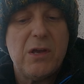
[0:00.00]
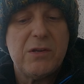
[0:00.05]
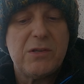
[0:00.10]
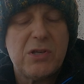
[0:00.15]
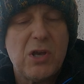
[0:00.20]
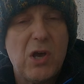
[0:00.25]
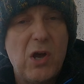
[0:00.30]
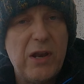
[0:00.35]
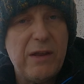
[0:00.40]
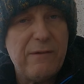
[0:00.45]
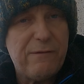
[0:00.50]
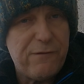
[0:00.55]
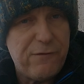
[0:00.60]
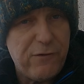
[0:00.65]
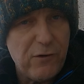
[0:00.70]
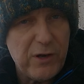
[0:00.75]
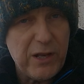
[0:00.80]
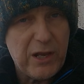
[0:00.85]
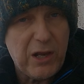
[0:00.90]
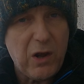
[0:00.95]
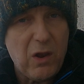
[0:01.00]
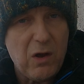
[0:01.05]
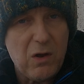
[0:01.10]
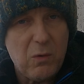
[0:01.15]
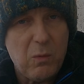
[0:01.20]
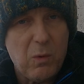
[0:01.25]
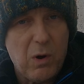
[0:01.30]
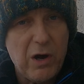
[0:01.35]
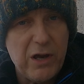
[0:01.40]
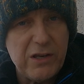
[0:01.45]
turn it fully
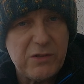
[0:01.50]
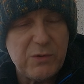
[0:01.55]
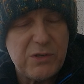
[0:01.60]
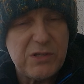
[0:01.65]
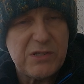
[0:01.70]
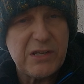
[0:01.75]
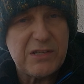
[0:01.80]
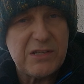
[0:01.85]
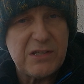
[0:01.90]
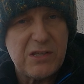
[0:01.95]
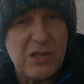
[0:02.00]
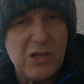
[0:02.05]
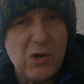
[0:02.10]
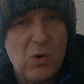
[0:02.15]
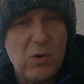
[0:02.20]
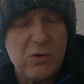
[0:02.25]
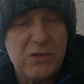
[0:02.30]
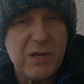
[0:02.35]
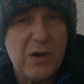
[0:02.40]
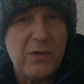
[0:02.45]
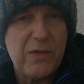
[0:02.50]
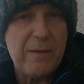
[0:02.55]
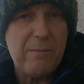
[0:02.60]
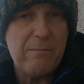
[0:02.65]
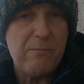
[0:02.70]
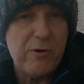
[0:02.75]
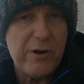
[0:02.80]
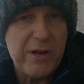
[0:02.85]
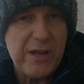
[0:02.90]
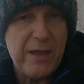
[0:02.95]
clockwise, which sets it to the auto,
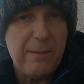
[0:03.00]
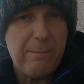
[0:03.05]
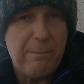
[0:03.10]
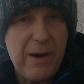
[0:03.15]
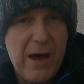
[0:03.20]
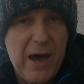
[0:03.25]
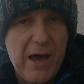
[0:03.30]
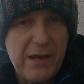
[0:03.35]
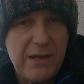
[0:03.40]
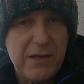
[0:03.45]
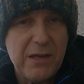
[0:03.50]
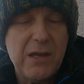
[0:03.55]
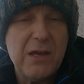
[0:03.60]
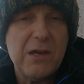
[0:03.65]
then bring it back